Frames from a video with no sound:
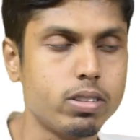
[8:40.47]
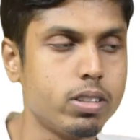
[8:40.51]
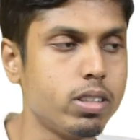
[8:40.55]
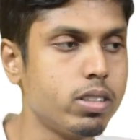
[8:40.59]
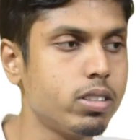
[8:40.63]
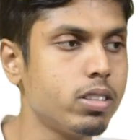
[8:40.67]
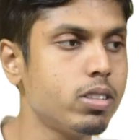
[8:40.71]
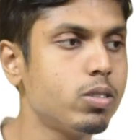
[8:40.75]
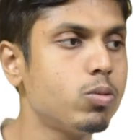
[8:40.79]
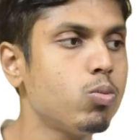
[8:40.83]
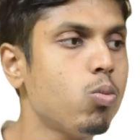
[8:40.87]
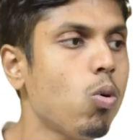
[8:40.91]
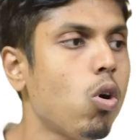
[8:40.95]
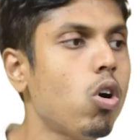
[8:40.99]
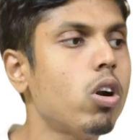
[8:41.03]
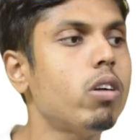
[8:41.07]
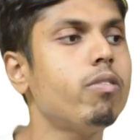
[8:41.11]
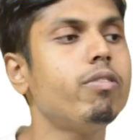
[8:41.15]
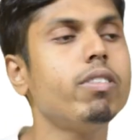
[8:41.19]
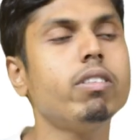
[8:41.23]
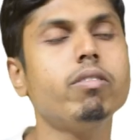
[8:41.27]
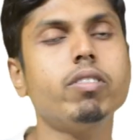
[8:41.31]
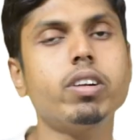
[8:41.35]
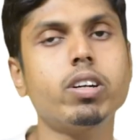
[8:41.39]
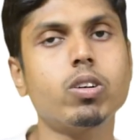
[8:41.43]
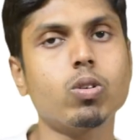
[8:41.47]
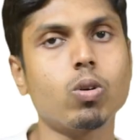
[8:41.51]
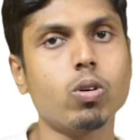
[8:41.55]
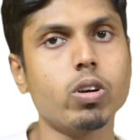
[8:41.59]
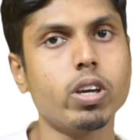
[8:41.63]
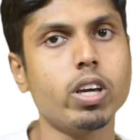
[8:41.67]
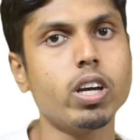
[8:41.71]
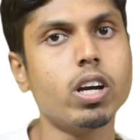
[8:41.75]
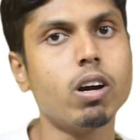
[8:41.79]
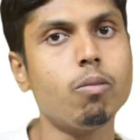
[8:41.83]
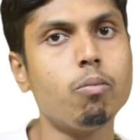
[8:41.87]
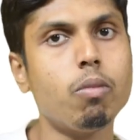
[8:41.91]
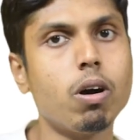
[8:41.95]
This is what we were
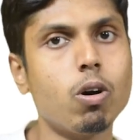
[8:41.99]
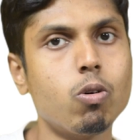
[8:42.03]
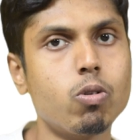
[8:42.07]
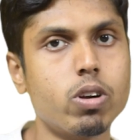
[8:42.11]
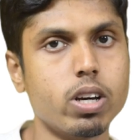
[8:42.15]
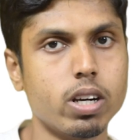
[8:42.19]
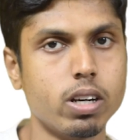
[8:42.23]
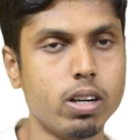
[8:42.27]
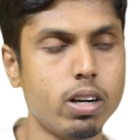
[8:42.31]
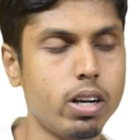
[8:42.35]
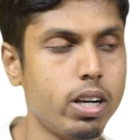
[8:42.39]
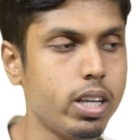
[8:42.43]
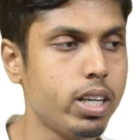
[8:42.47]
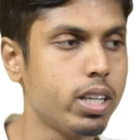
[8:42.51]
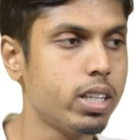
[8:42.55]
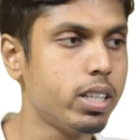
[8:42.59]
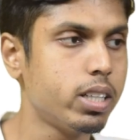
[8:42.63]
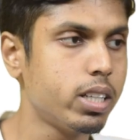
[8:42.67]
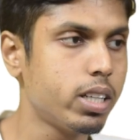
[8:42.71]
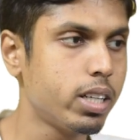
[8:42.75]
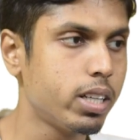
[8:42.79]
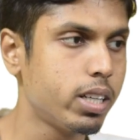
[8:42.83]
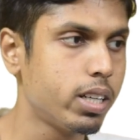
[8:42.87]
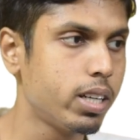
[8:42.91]
talking about earlier.